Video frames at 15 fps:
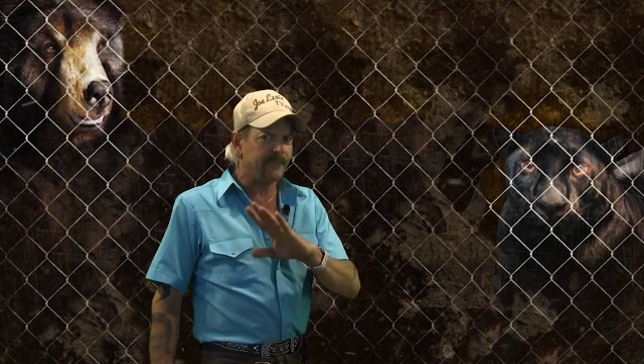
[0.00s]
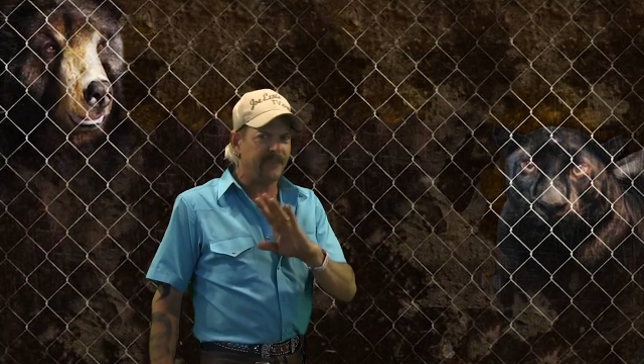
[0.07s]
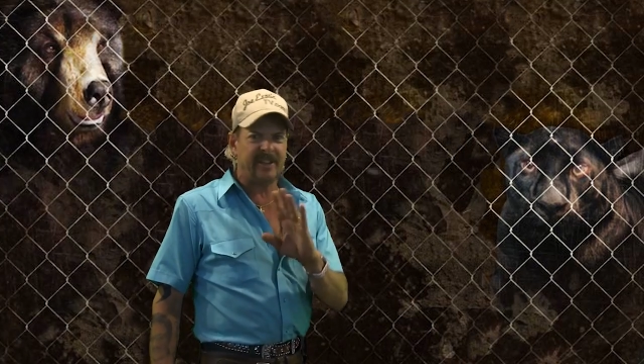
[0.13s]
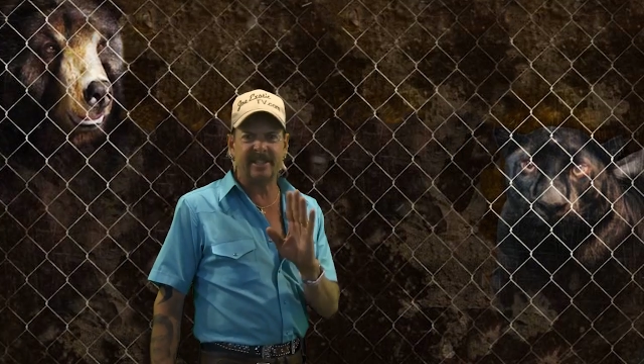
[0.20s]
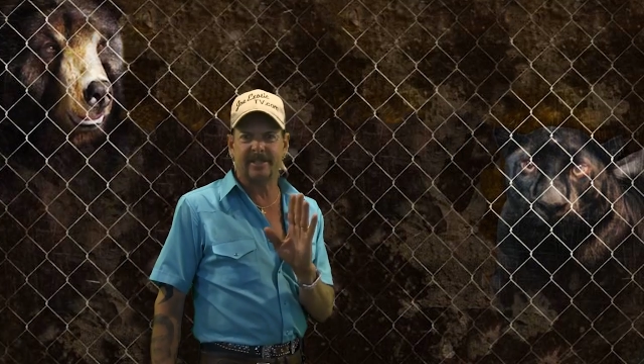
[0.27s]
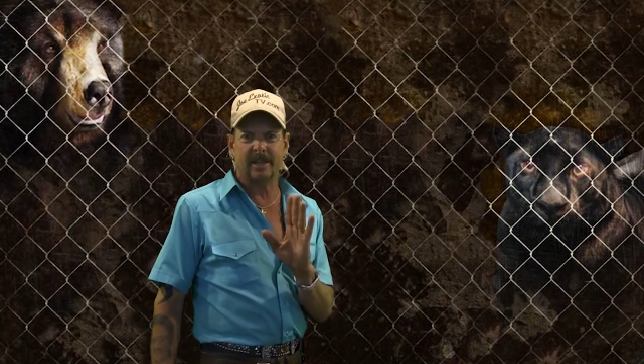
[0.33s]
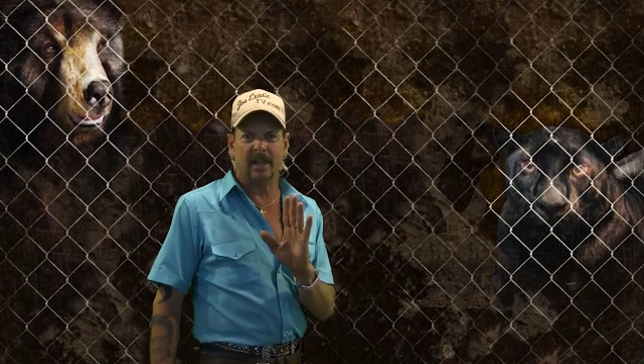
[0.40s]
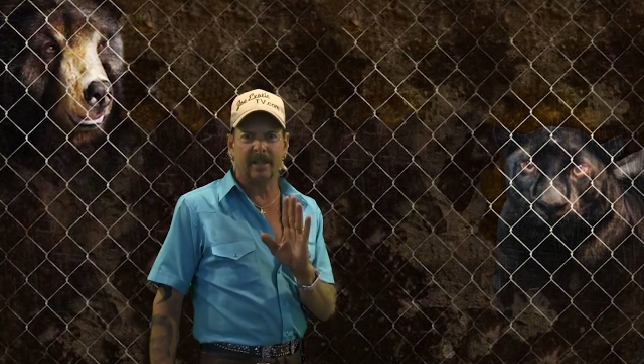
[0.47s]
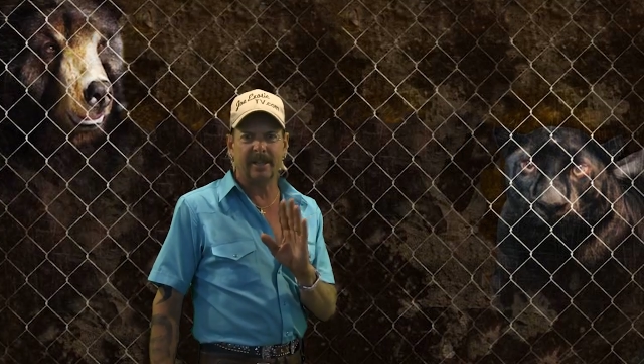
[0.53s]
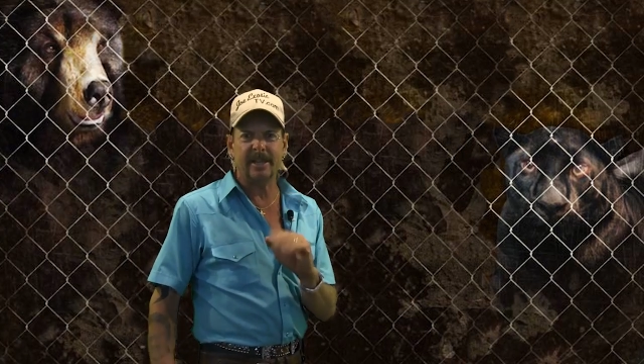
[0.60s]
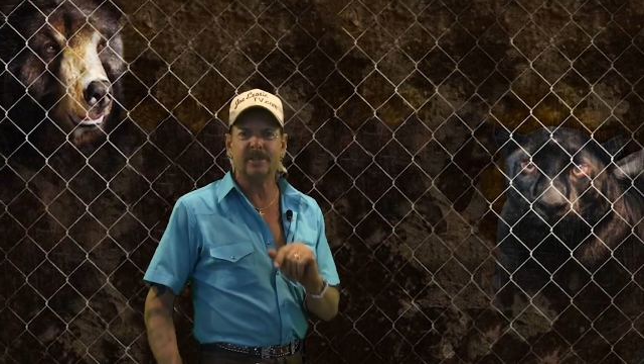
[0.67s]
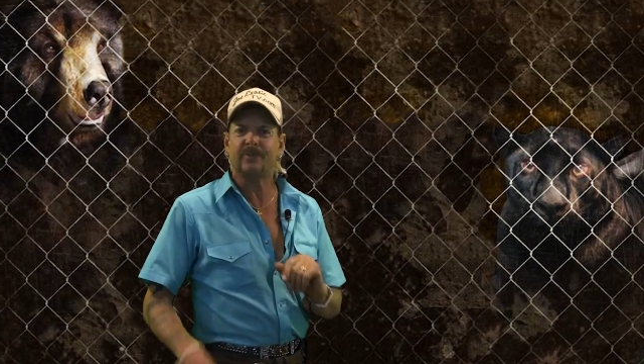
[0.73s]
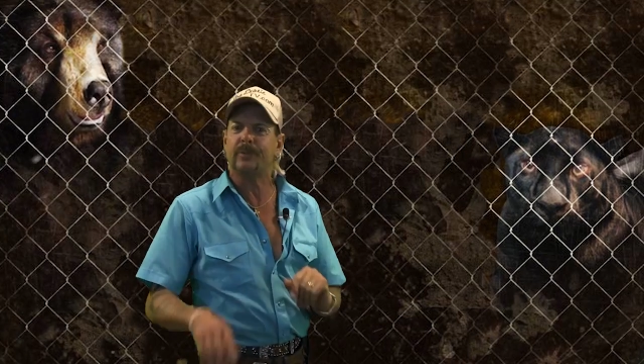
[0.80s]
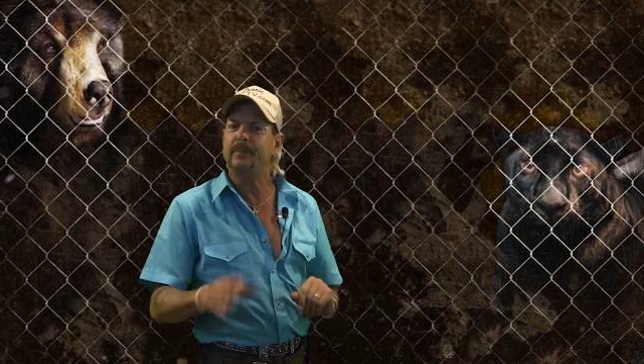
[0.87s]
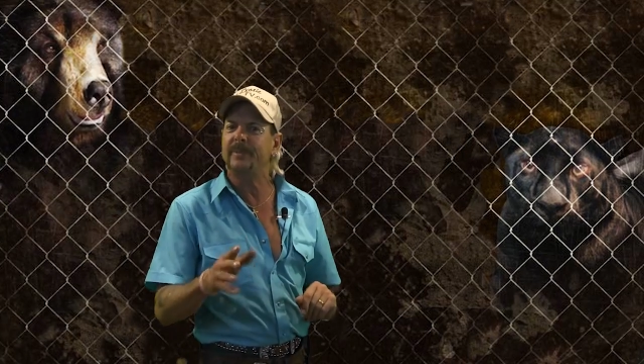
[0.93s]
feeds all of
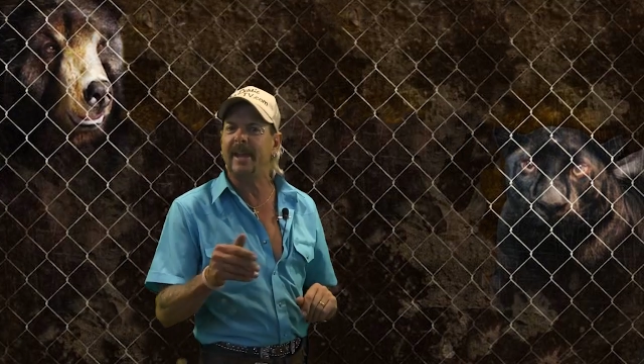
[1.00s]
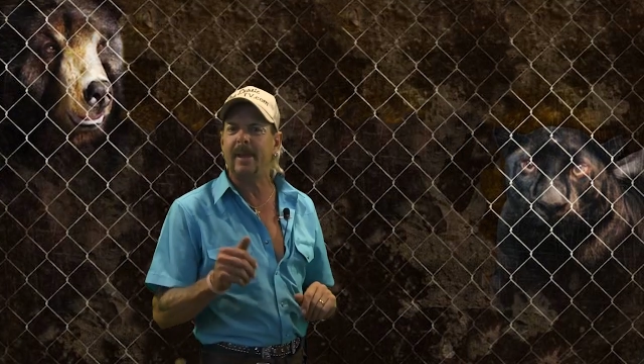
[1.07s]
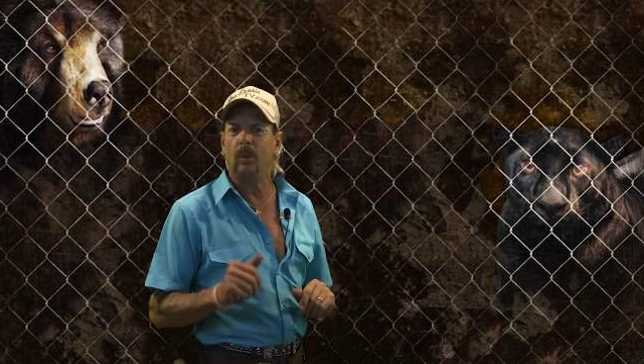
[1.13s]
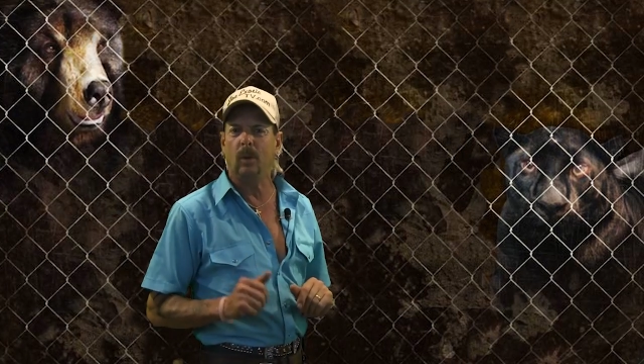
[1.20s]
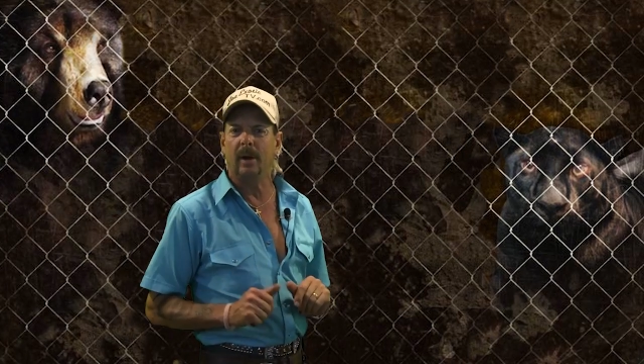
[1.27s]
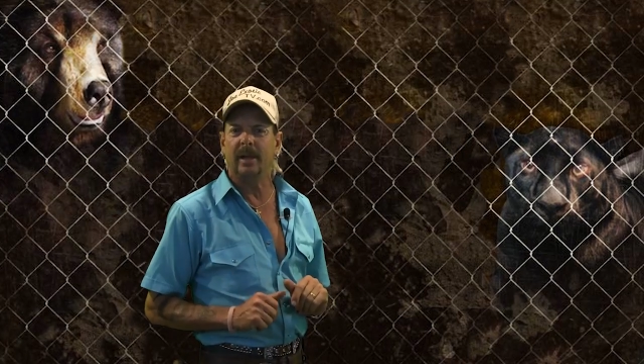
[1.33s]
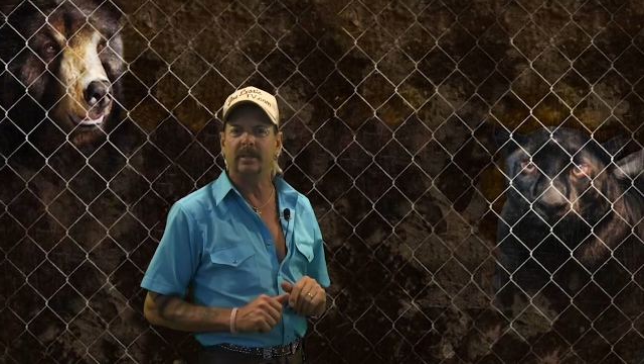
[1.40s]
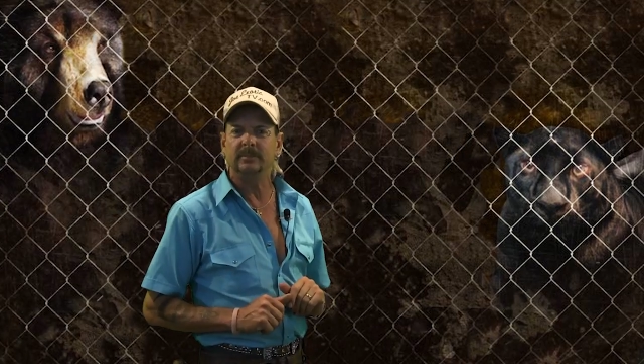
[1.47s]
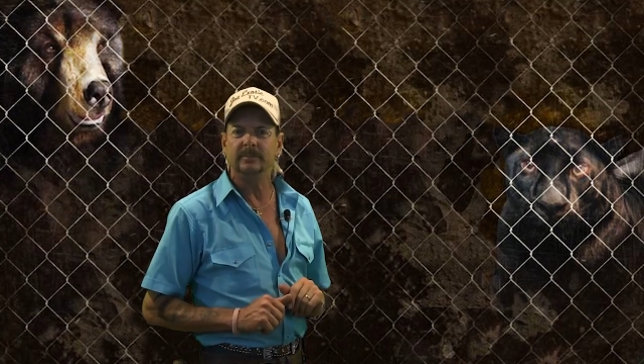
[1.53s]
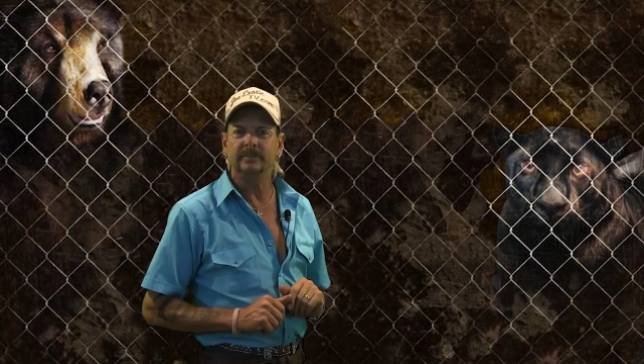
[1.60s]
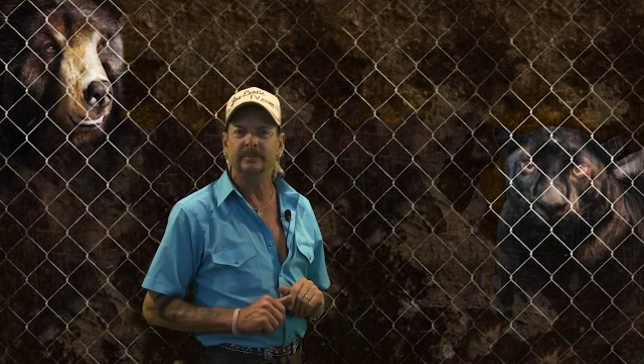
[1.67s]
his from day one.